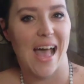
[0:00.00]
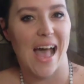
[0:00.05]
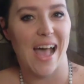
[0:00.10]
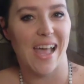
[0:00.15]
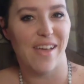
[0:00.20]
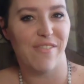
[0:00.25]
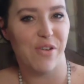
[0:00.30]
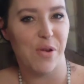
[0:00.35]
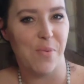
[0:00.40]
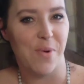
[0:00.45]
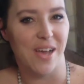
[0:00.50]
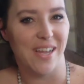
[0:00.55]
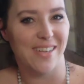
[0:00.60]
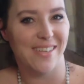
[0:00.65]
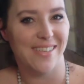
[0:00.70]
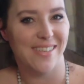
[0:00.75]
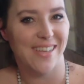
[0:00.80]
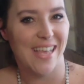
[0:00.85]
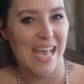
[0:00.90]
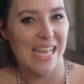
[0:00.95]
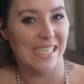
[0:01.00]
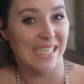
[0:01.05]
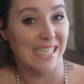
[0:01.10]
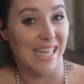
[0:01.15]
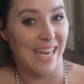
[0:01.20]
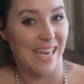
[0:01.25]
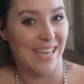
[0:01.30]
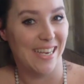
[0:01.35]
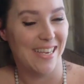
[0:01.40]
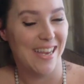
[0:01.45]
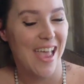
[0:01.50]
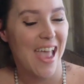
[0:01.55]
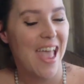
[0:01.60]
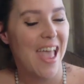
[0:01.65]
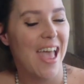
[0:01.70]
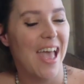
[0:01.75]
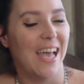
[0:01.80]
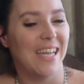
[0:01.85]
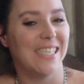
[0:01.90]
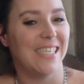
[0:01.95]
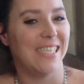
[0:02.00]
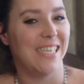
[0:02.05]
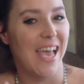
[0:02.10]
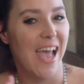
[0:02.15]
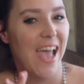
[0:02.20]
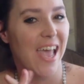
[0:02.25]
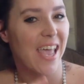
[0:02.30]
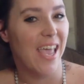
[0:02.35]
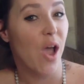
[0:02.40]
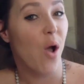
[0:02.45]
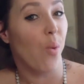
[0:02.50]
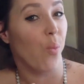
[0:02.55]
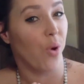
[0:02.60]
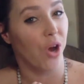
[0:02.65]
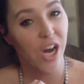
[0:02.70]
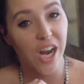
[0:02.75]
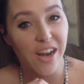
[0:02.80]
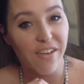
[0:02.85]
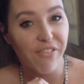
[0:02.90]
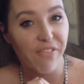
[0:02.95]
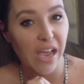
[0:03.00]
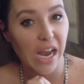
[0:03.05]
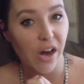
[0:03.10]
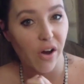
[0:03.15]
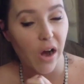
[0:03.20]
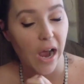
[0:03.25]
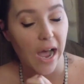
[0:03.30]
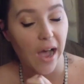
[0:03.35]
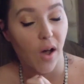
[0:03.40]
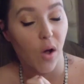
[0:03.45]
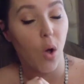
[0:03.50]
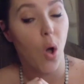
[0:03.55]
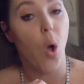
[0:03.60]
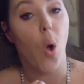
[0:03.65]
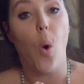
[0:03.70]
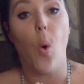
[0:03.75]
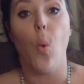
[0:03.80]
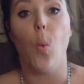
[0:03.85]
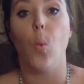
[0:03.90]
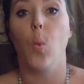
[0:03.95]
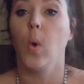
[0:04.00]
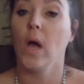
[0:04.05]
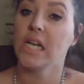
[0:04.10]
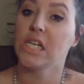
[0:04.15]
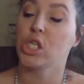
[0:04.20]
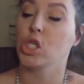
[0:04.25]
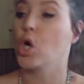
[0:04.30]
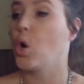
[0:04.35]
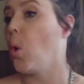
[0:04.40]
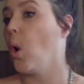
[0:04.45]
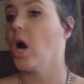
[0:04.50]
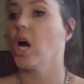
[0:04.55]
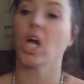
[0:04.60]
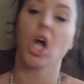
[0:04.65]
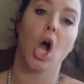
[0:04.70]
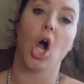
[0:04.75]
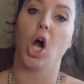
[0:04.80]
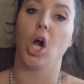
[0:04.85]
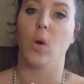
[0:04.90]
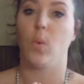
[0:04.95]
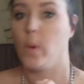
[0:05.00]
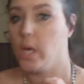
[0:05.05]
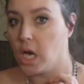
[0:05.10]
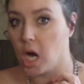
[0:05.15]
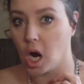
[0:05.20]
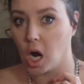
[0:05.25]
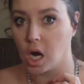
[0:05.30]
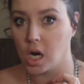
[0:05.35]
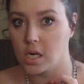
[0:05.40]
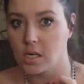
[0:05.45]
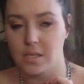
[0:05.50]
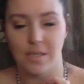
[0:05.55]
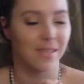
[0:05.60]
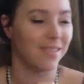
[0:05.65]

Hi everyone, it's Lennan, and today we're going to figure out which court card we are.